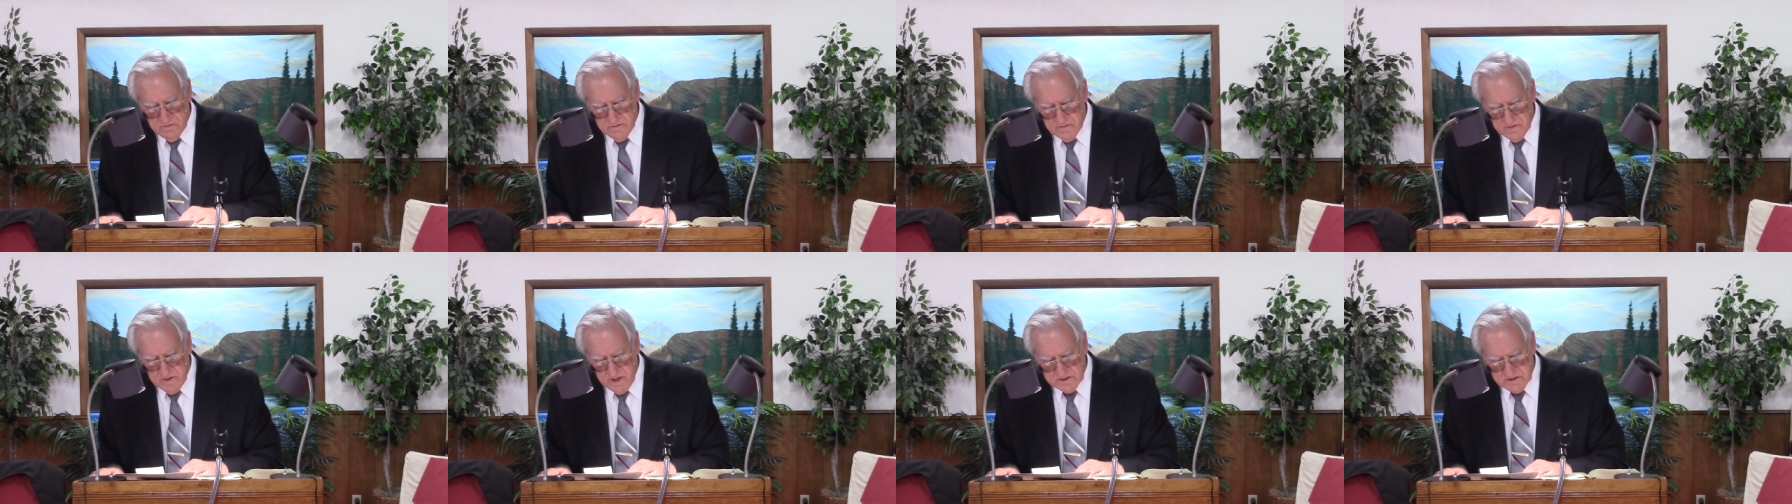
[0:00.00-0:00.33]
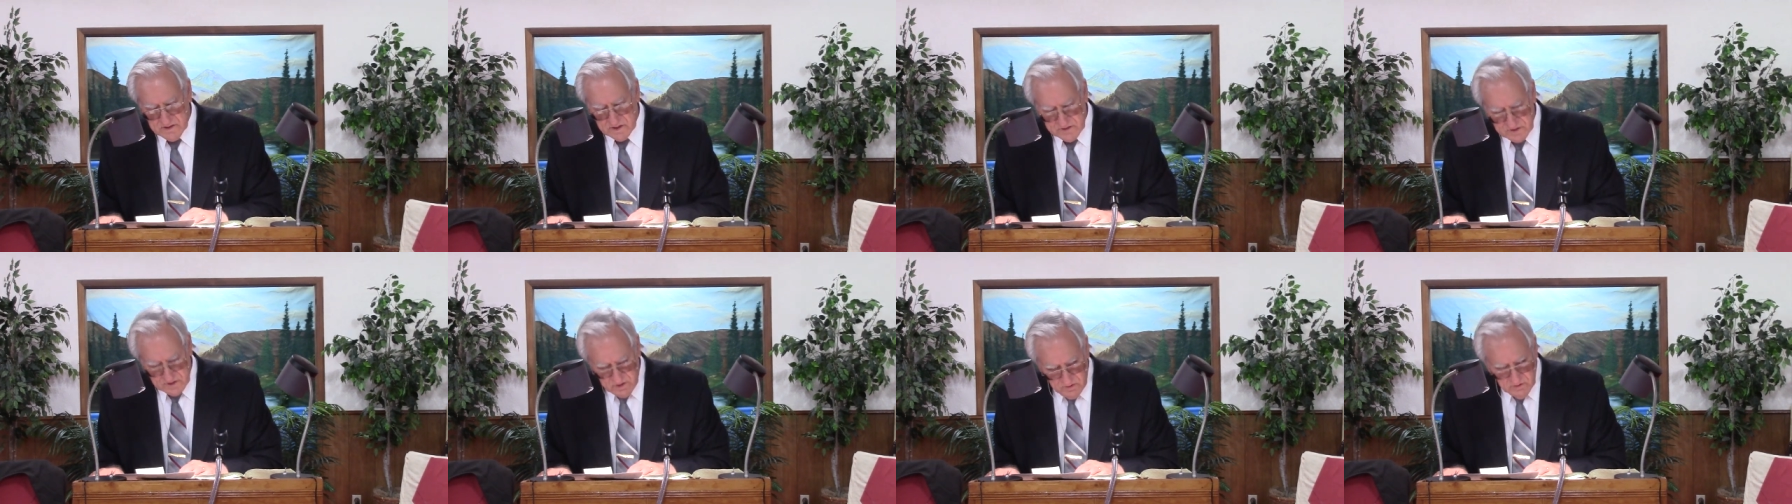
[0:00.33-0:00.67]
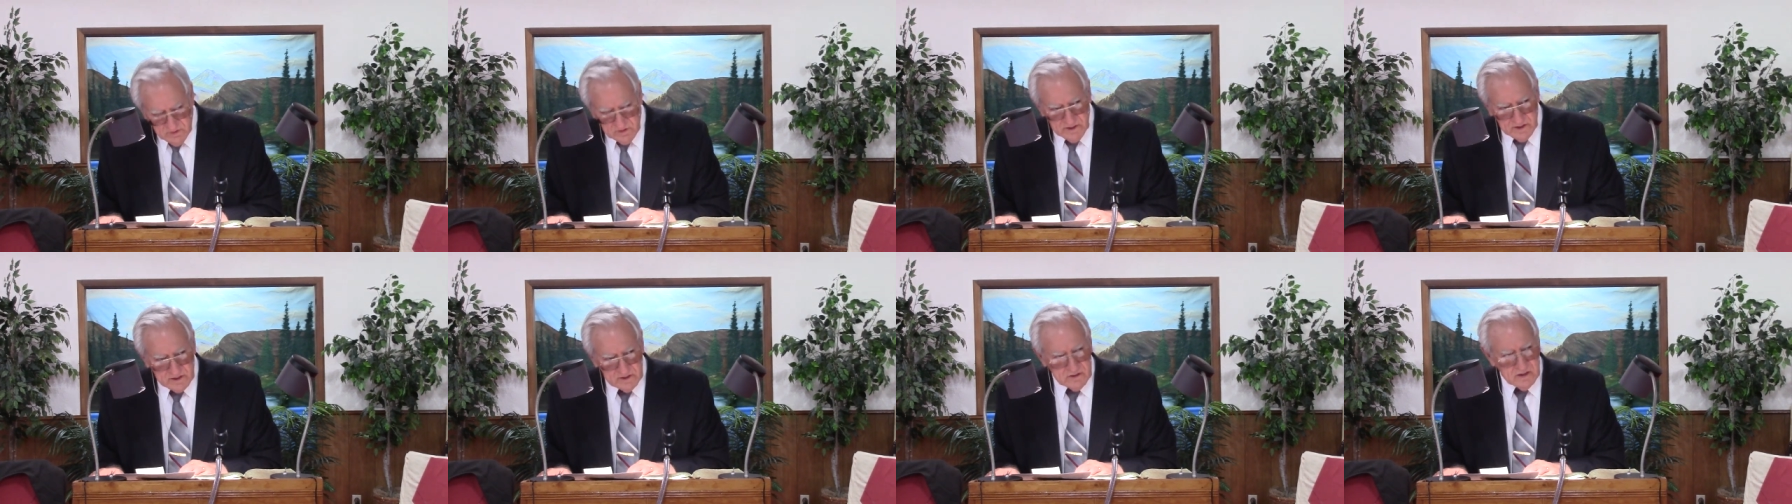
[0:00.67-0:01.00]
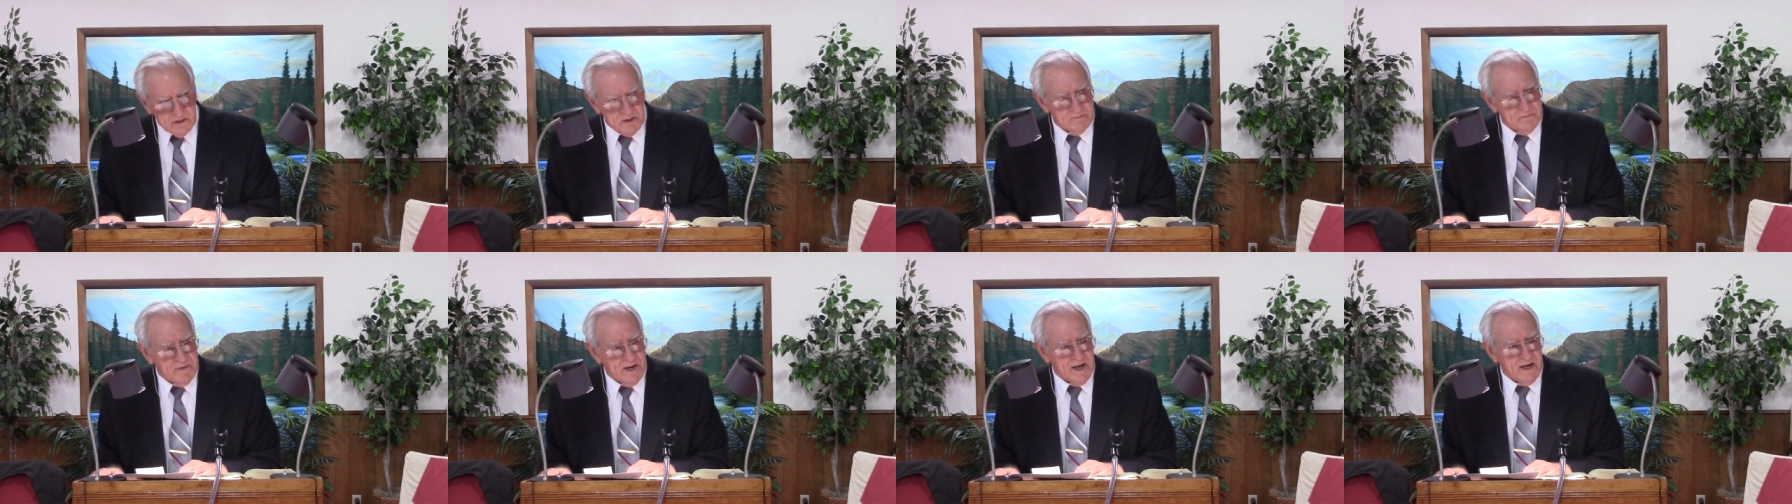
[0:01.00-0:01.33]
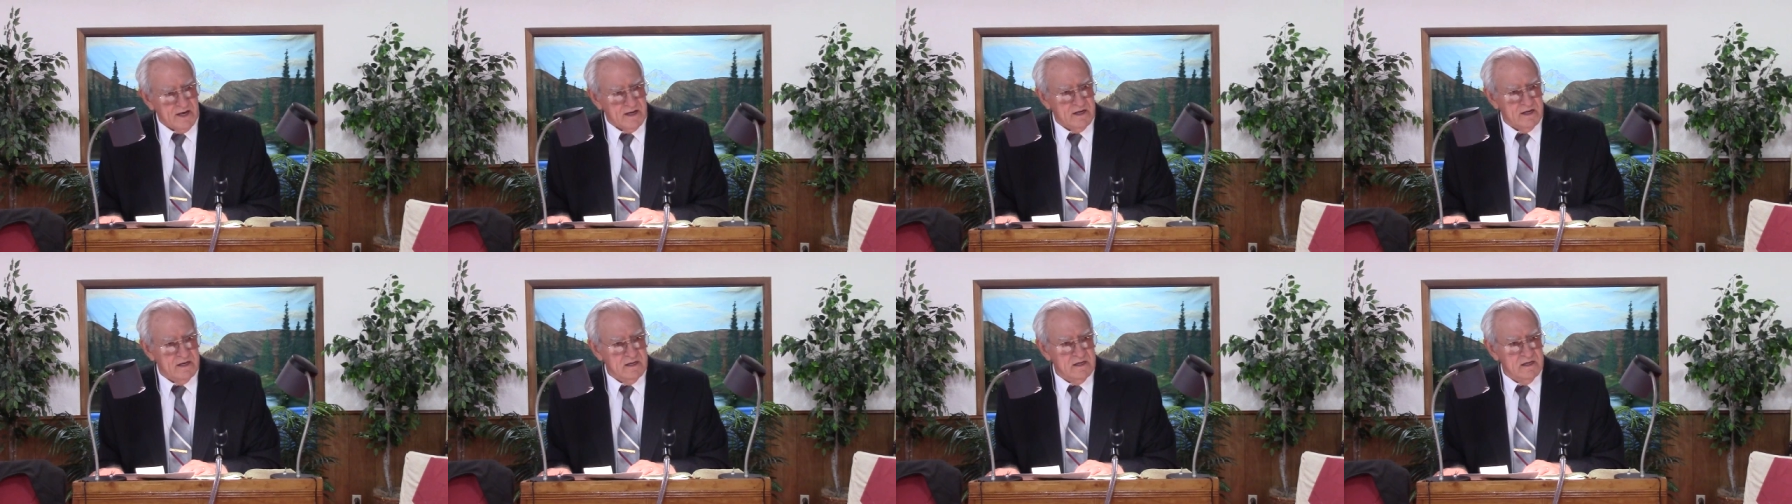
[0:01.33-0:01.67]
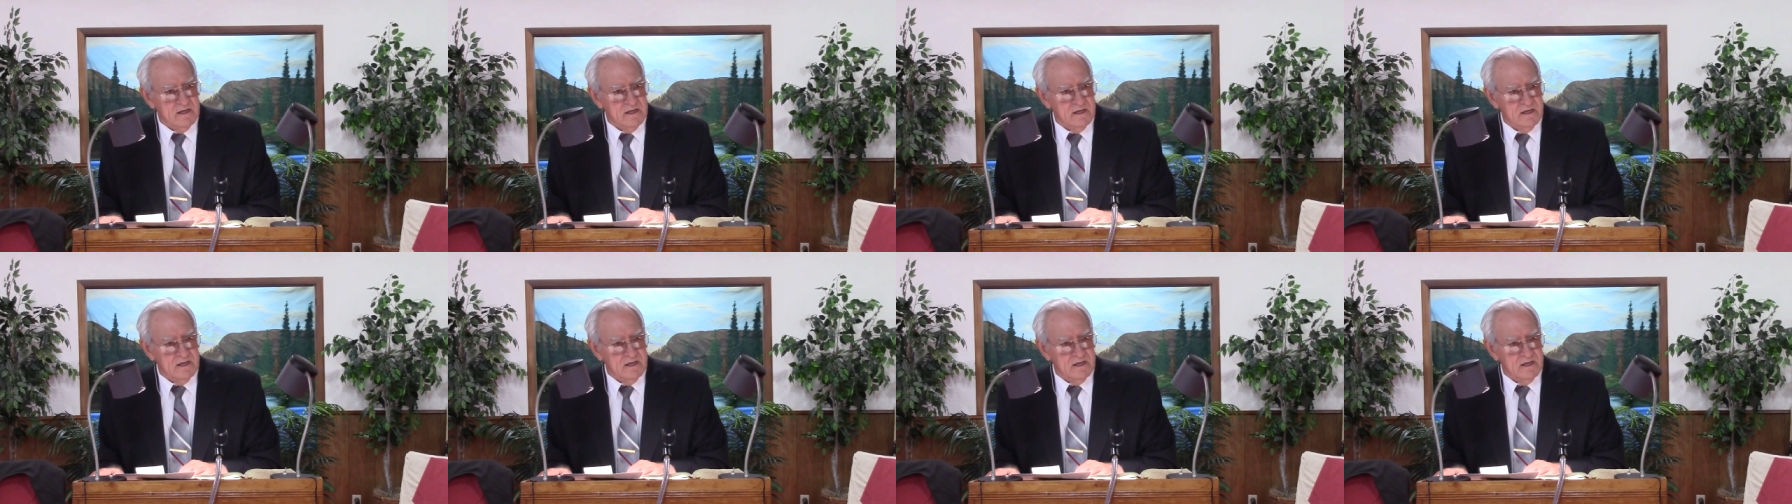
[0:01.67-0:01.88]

That's a scolding to the men.